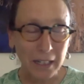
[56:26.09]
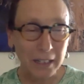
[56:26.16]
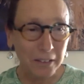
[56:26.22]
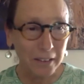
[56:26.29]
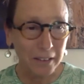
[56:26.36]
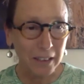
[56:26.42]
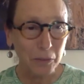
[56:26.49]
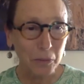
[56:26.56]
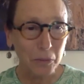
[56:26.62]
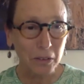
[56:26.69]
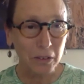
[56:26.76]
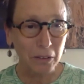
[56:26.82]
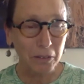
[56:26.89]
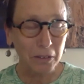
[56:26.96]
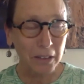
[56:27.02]
I don't think I
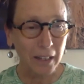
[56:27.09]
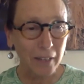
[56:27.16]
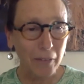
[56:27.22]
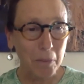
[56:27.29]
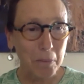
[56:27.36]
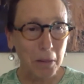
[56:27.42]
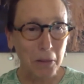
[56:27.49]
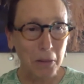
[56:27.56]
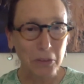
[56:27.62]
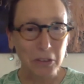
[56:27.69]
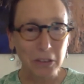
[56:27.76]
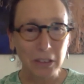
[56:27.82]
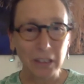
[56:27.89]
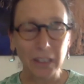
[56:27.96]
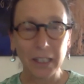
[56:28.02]
really have it
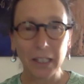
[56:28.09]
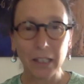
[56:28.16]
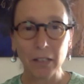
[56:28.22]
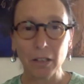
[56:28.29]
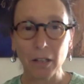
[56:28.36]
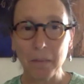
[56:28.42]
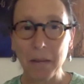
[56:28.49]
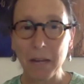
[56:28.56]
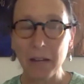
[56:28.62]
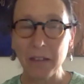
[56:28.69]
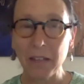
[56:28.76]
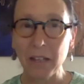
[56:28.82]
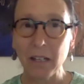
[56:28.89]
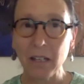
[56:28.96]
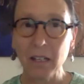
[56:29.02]
posted on here about
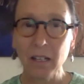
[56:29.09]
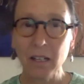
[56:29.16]
the